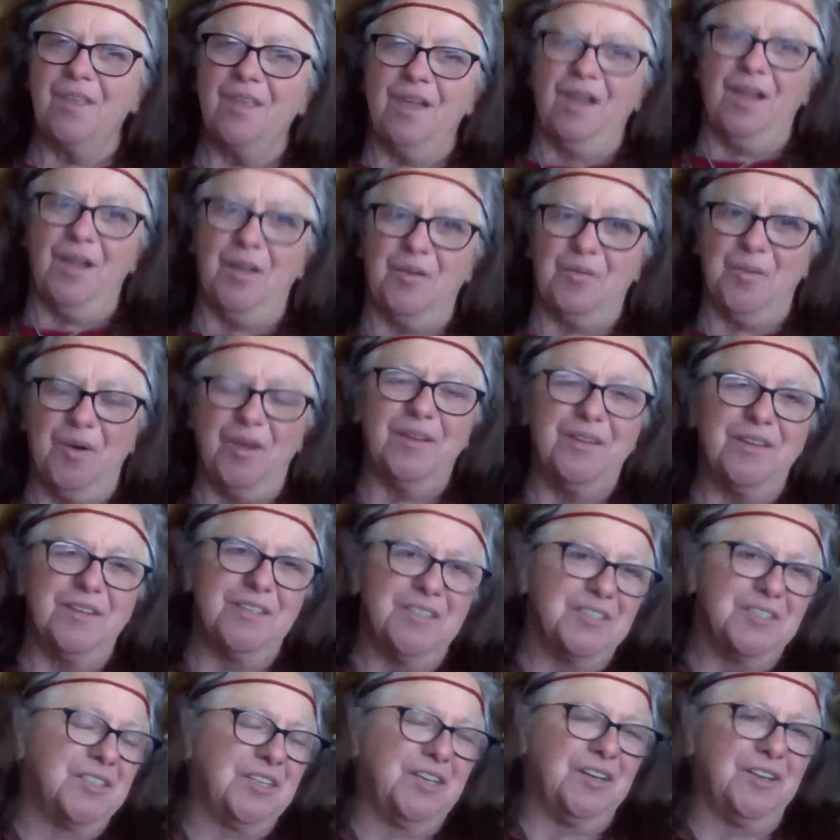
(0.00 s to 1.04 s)
I wanted
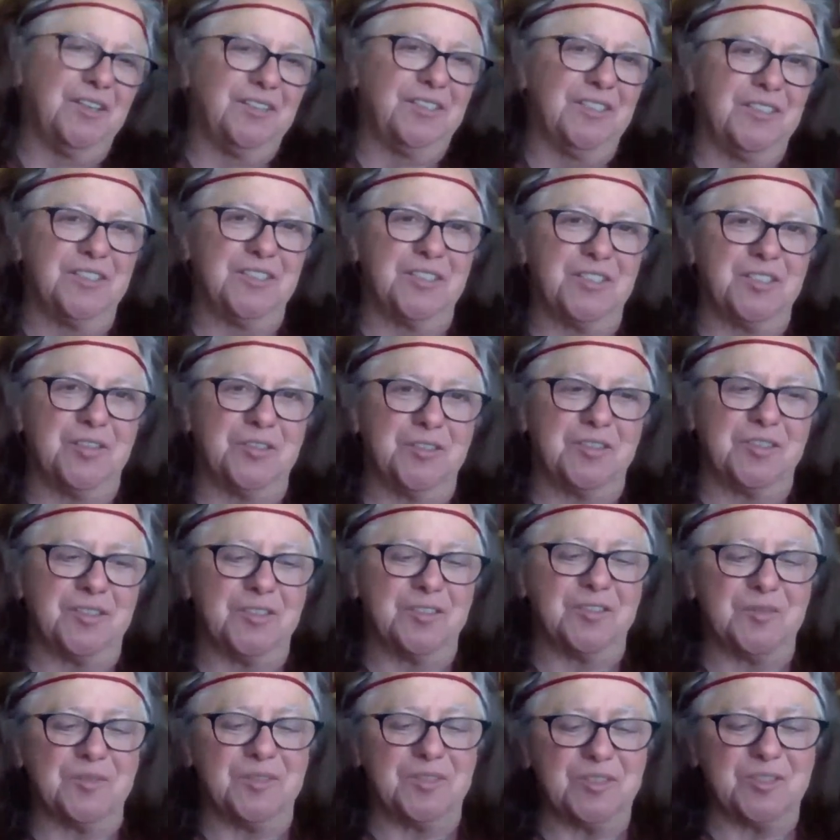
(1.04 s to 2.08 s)
to share a little
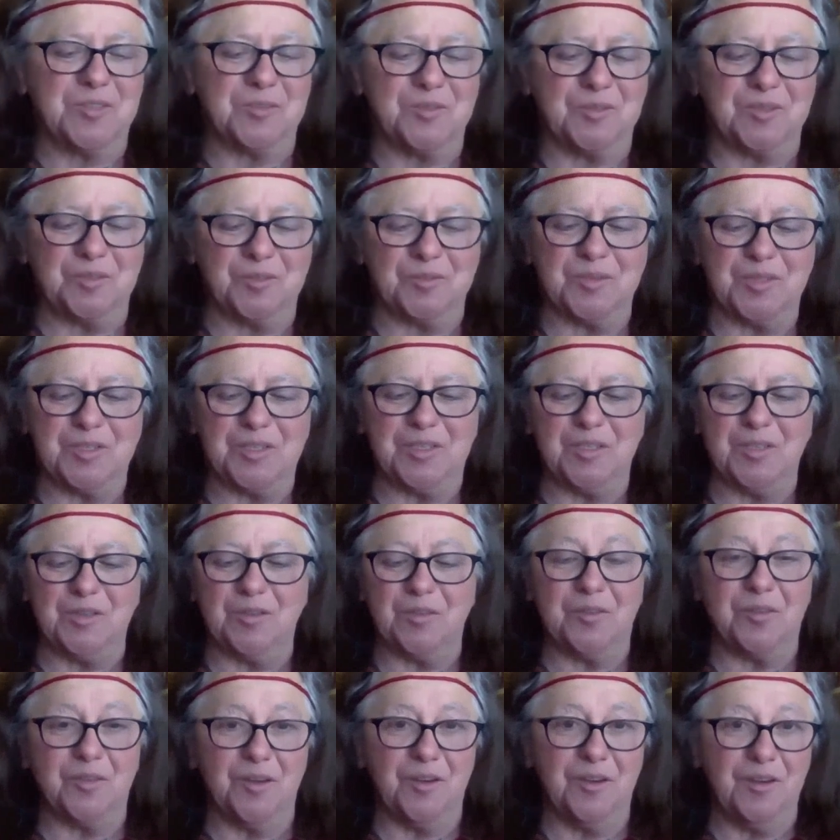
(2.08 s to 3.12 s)
solstice ritual with you
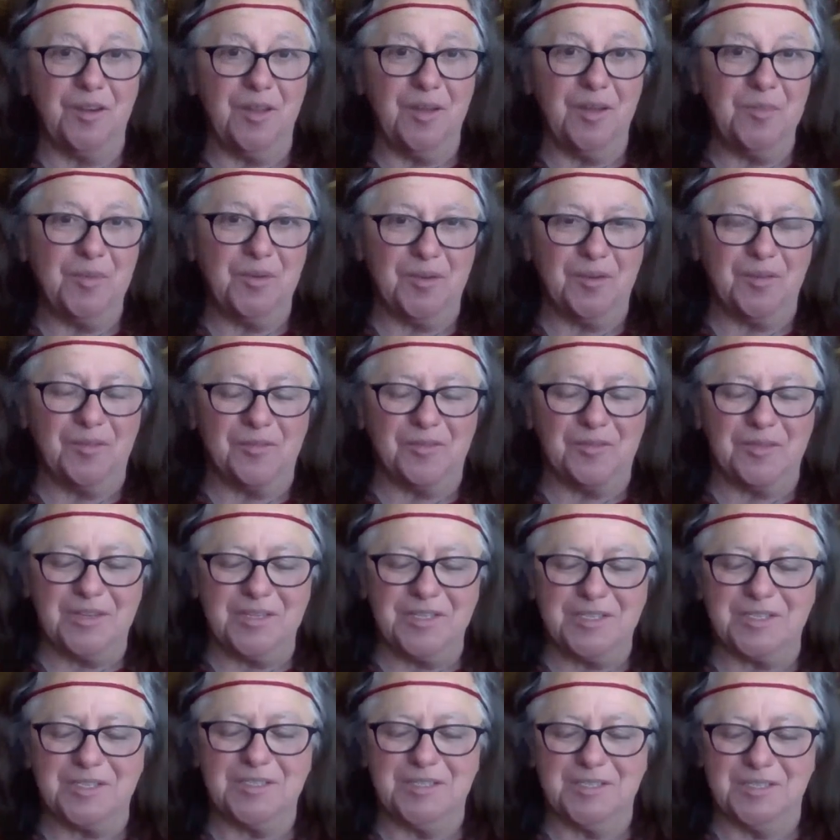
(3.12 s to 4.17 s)
for a number of
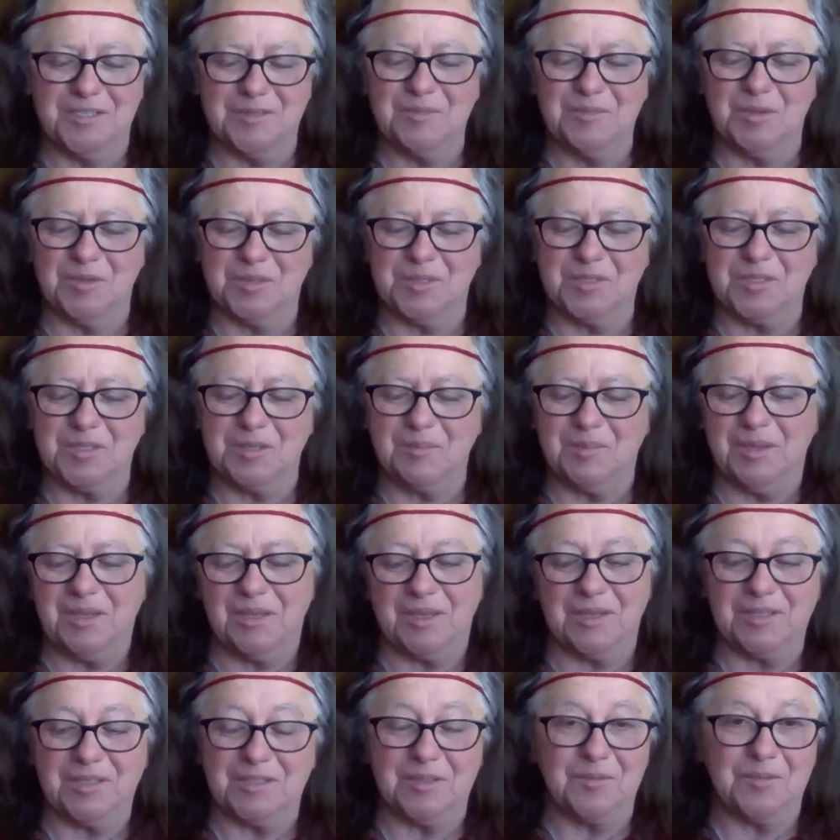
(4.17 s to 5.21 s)
reasons, mostly
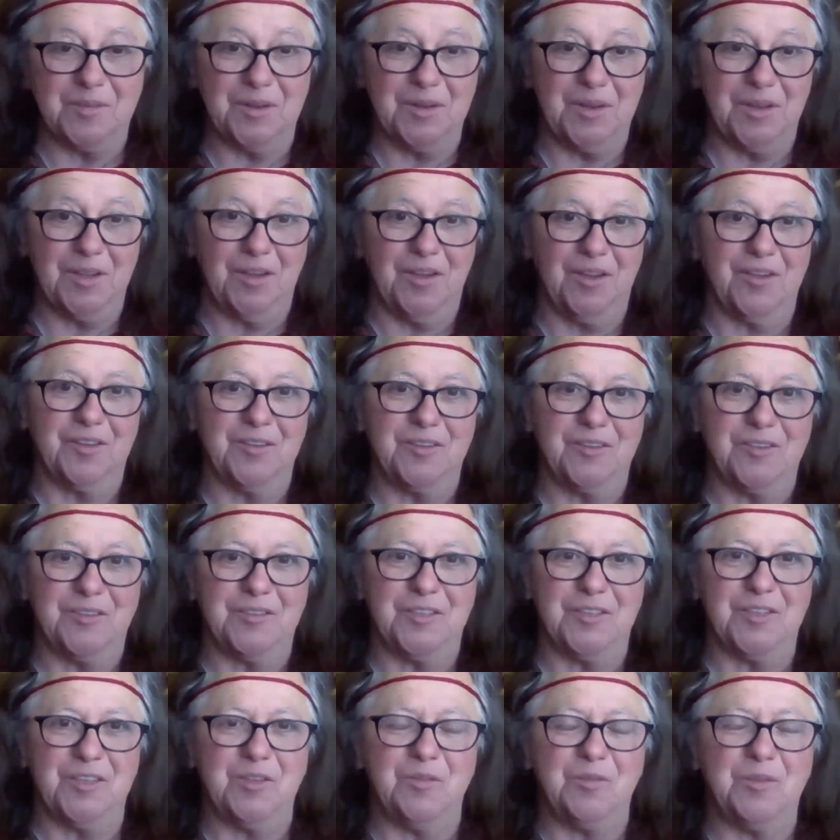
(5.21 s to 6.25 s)
because I'm very honored
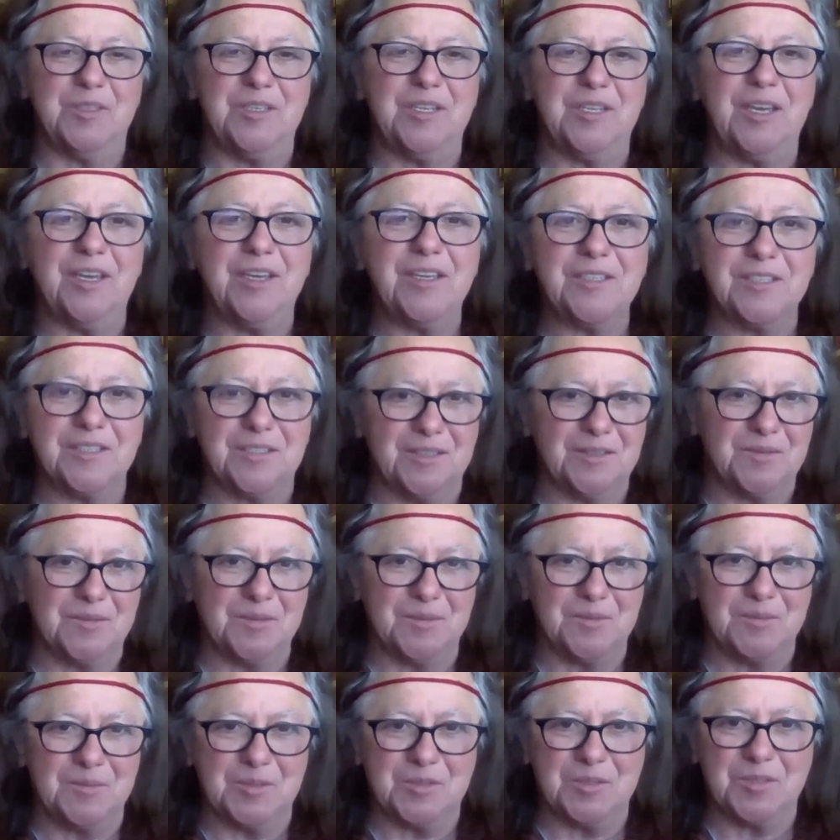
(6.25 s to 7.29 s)
that you would take time
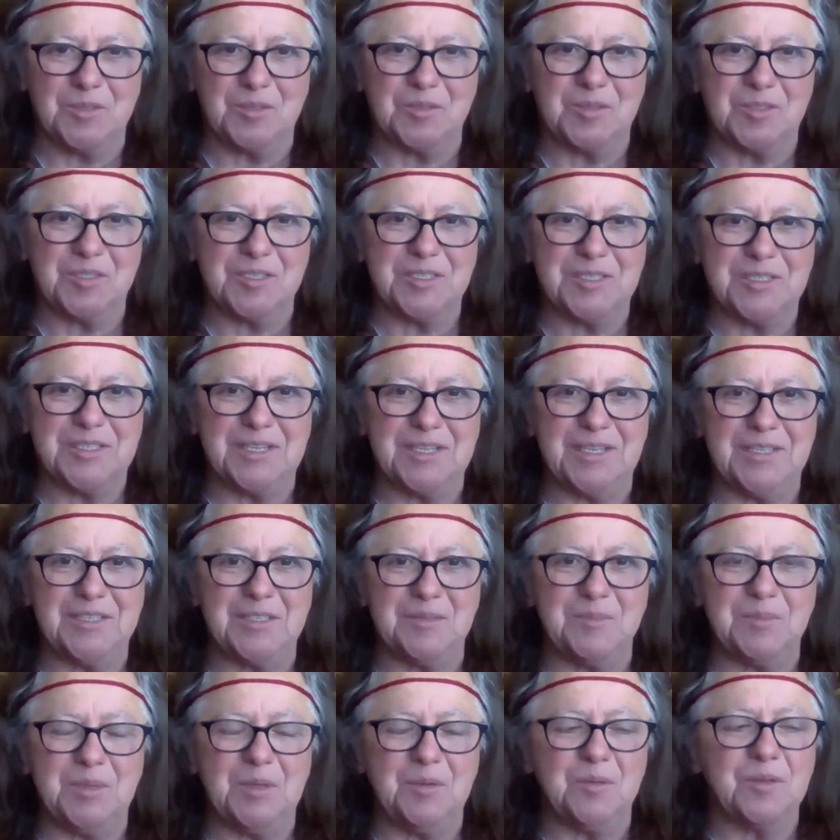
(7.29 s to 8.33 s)
from your solstice day to
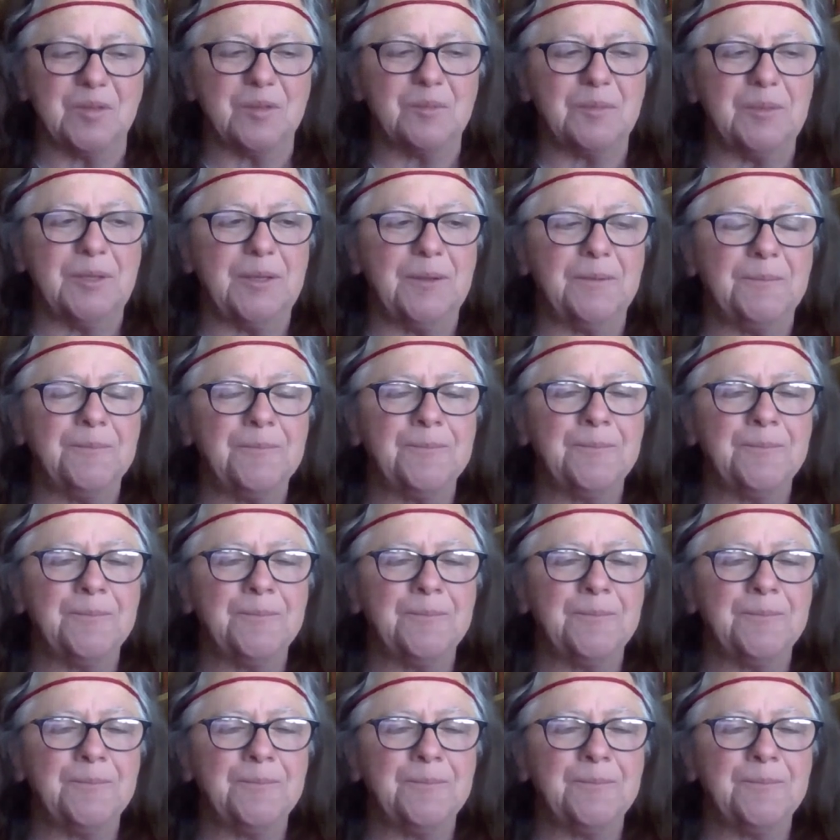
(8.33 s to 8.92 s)
be with me.